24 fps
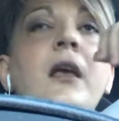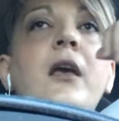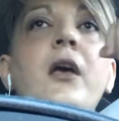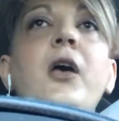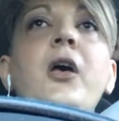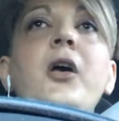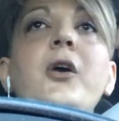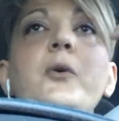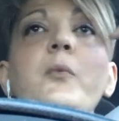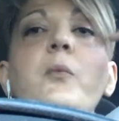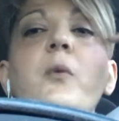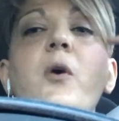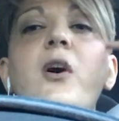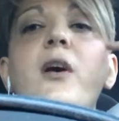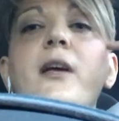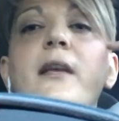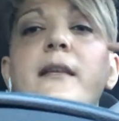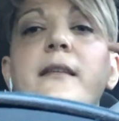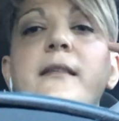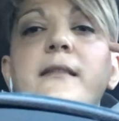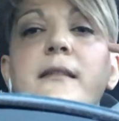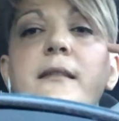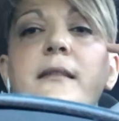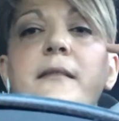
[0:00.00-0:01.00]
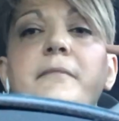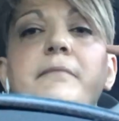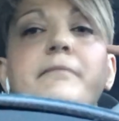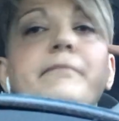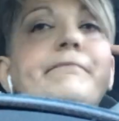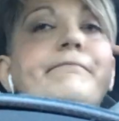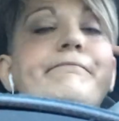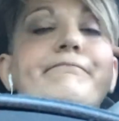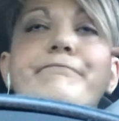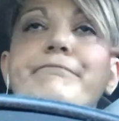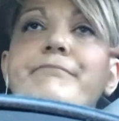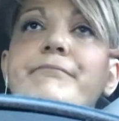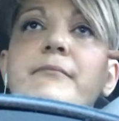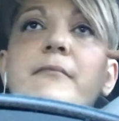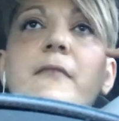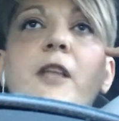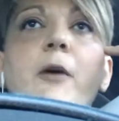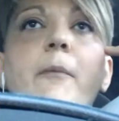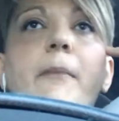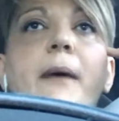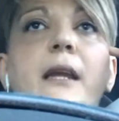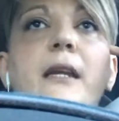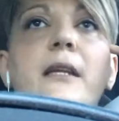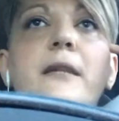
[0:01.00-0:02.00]
Who was?
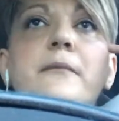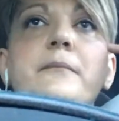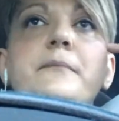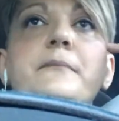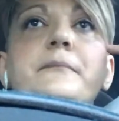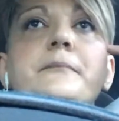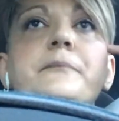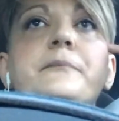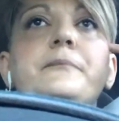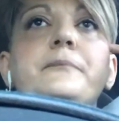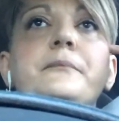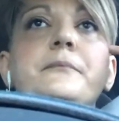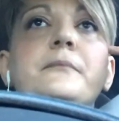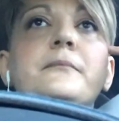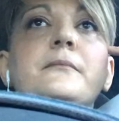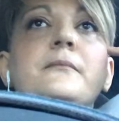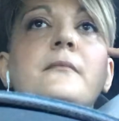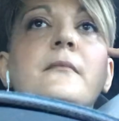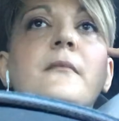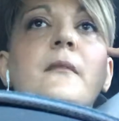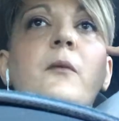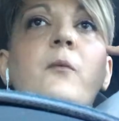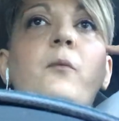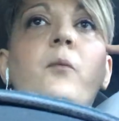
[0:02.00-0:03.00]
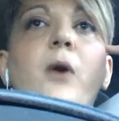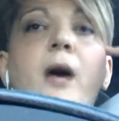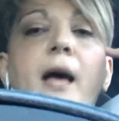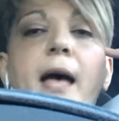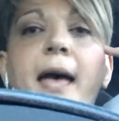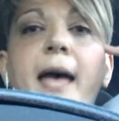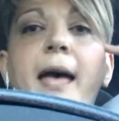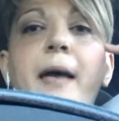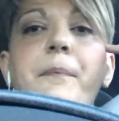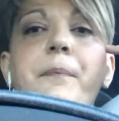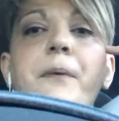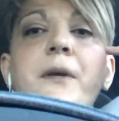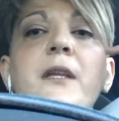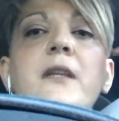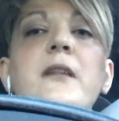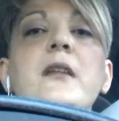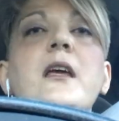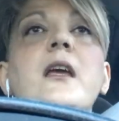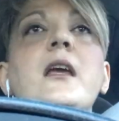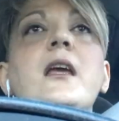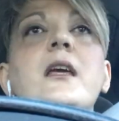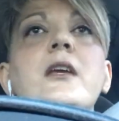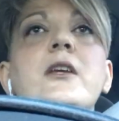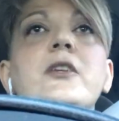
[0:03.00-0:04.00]
Nobody. What happened?
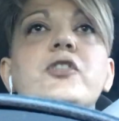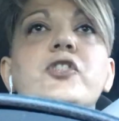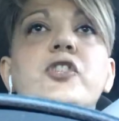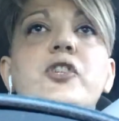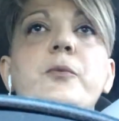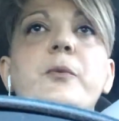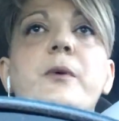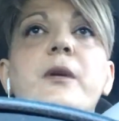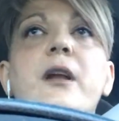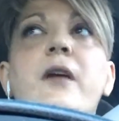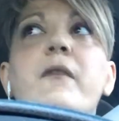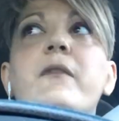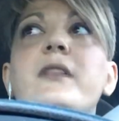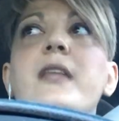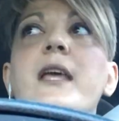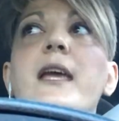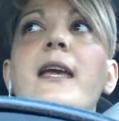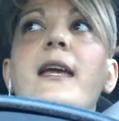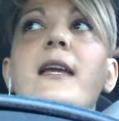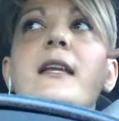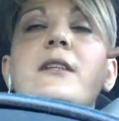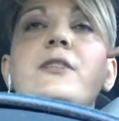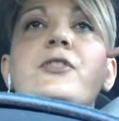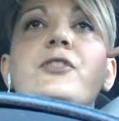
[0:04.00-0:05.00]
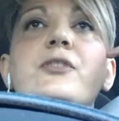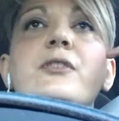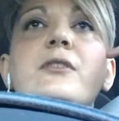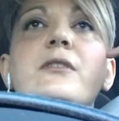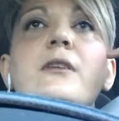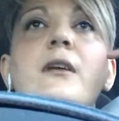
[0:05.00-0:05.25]
She went over the edge.